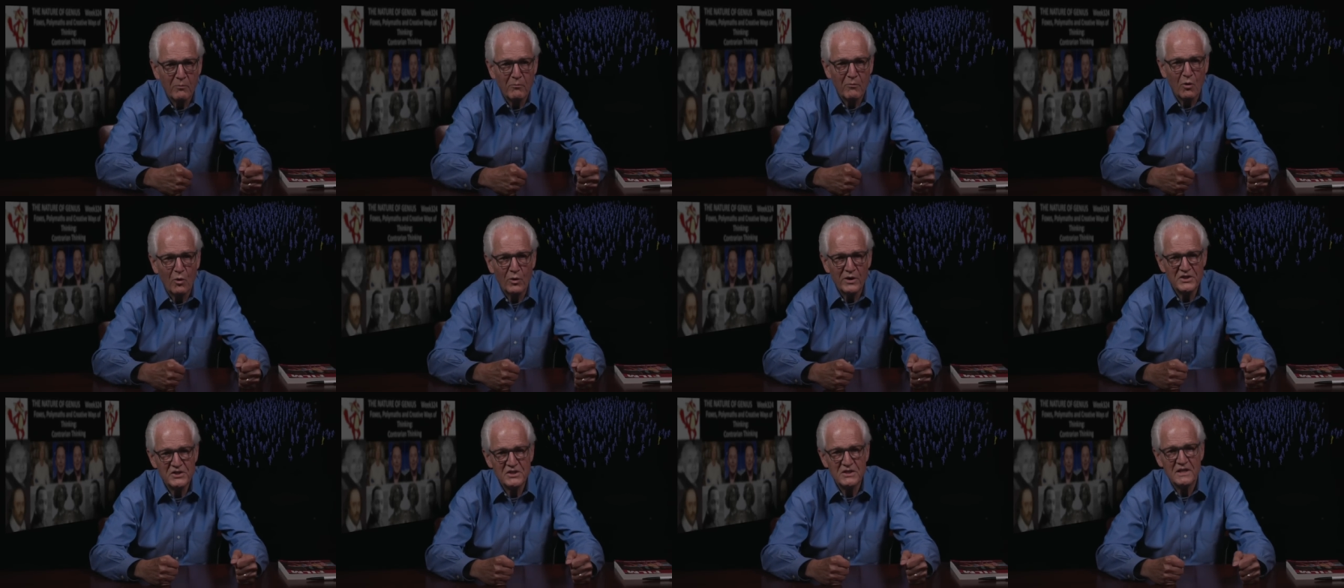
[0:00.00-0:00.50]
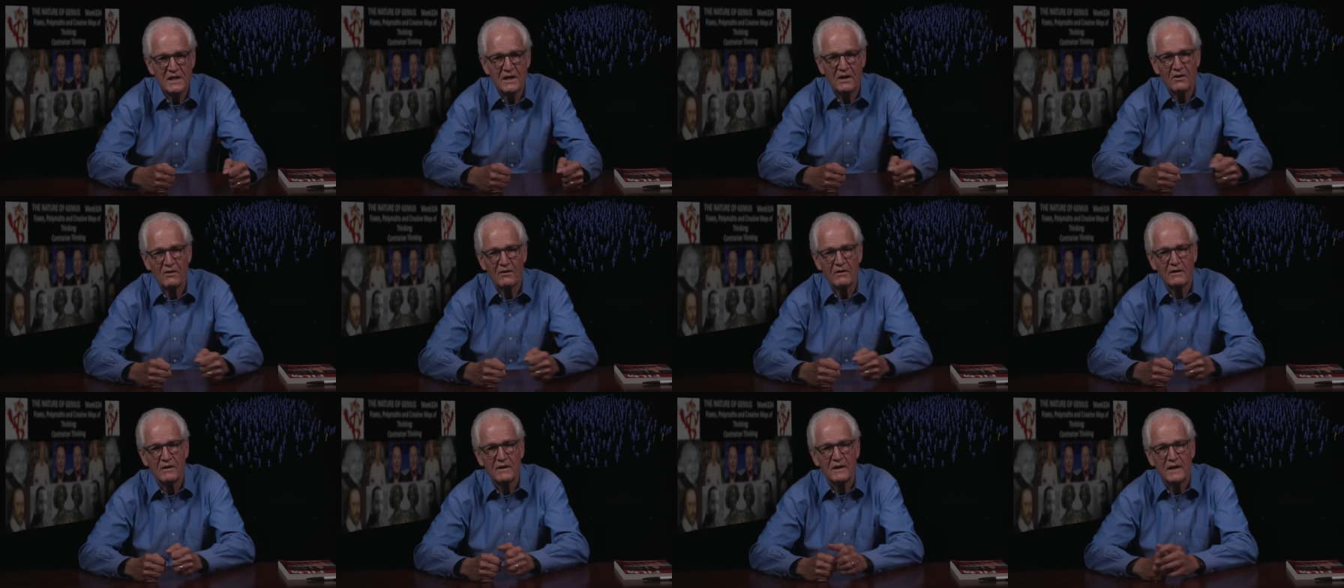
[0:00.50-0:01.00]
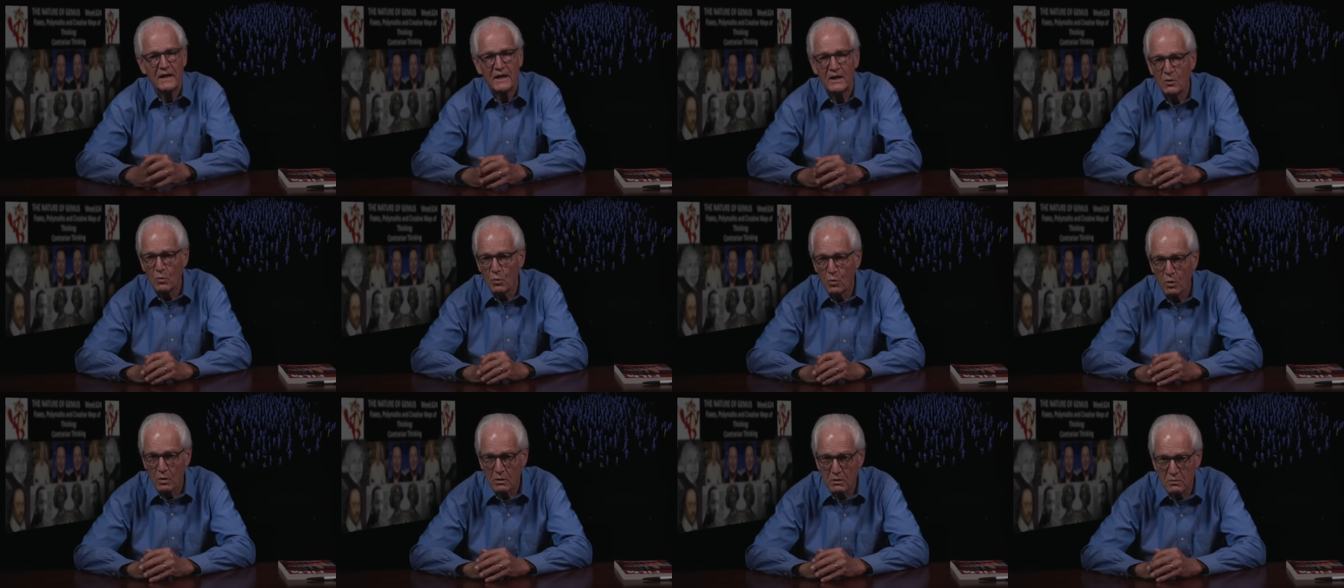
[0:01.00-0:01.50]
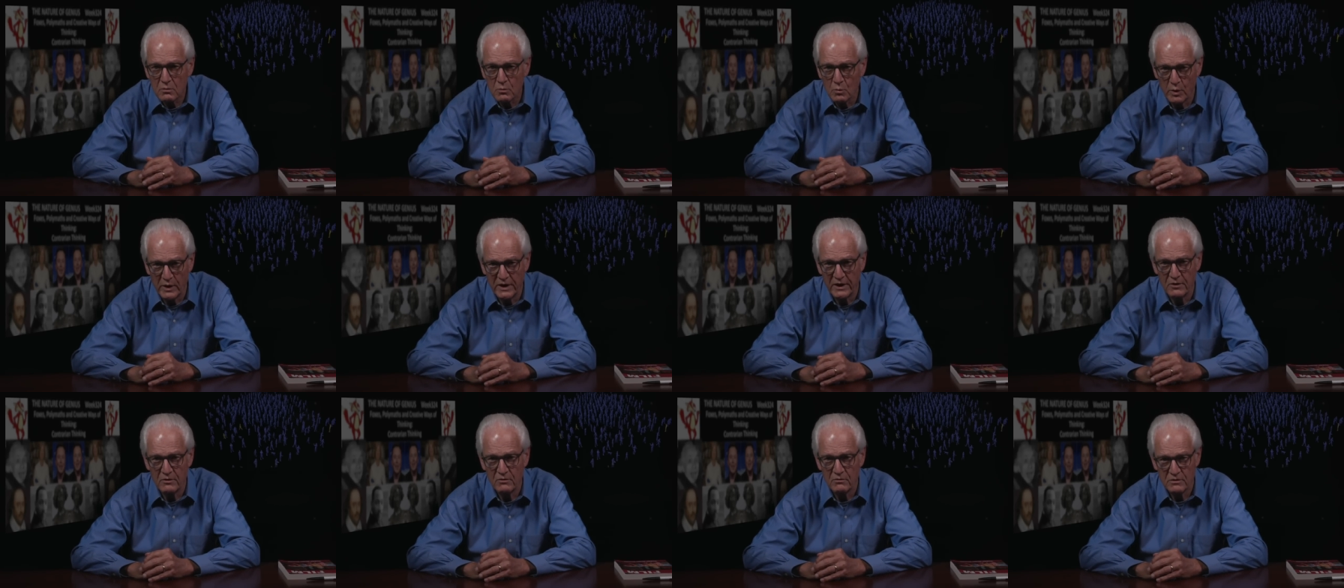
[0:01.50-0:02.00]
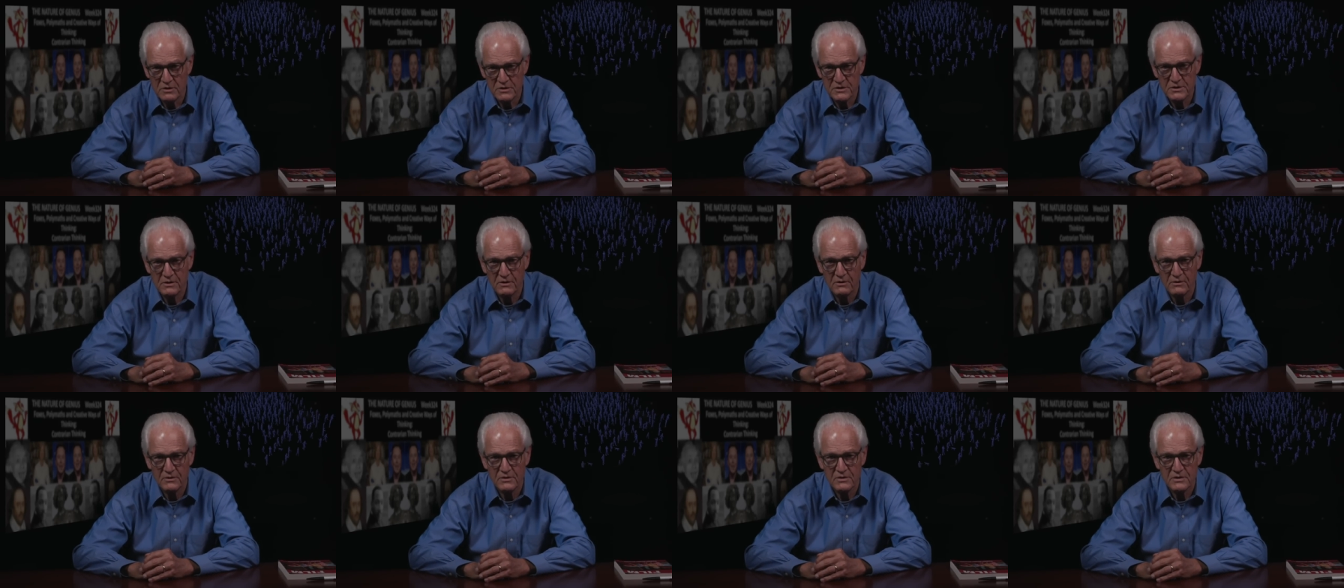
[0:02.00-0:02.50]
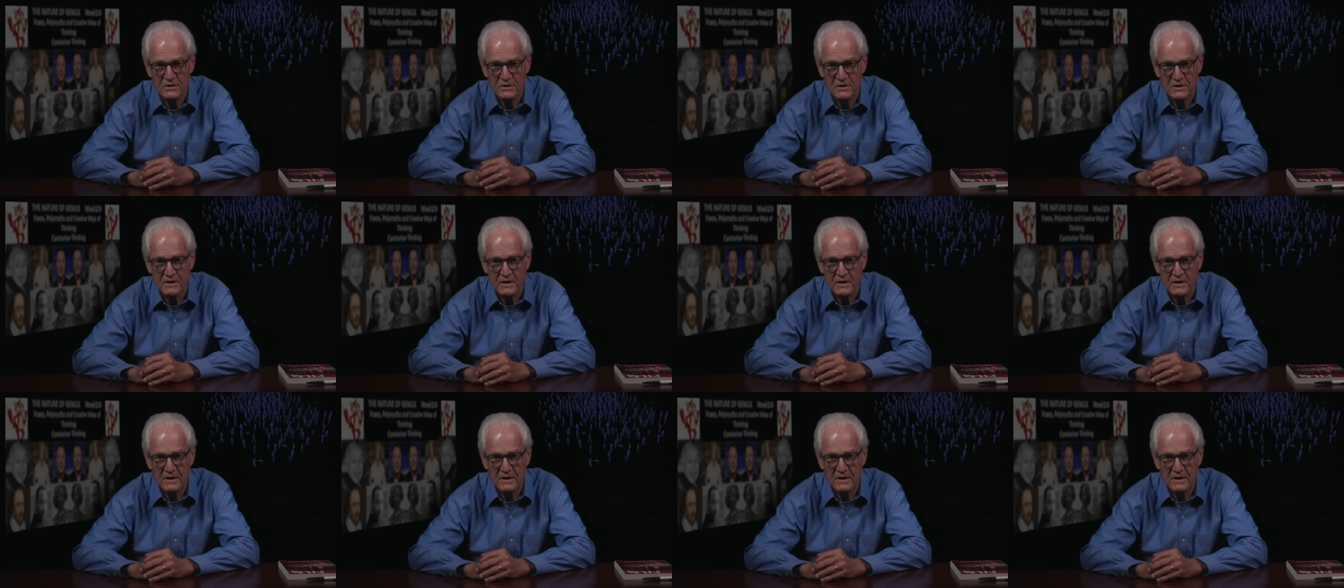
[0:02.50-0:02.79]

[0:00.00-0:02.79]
moist air, and a whirlwind results.